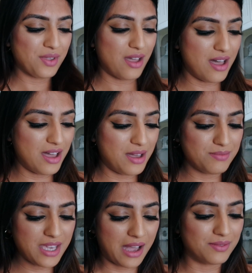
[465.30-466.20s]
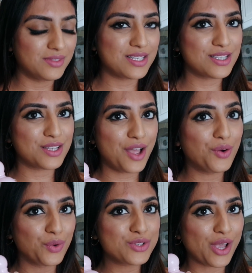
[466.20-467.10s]
Yeah, this is
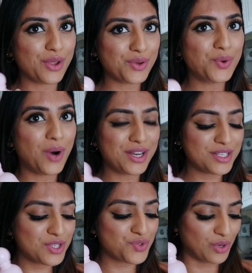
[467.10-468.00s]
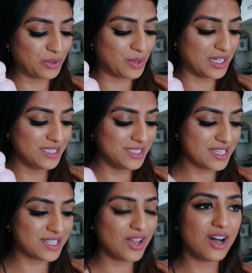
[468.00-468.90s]
also quite a strong one.
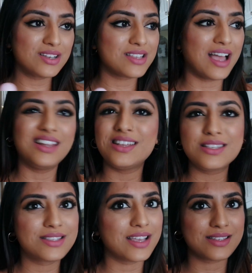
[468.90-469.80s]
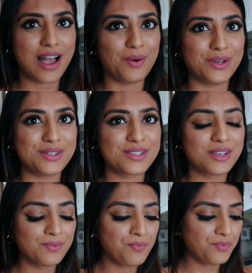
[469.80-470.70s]
This lasts at least 6 hours.
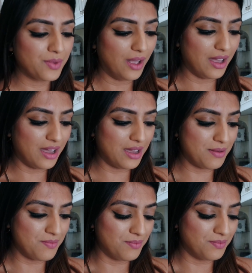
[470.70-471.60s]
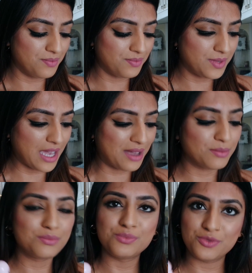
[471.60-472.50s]
Yeah,
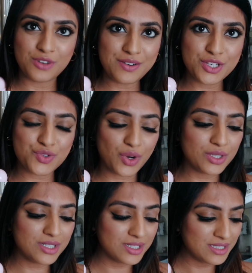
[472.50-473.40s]
very strong.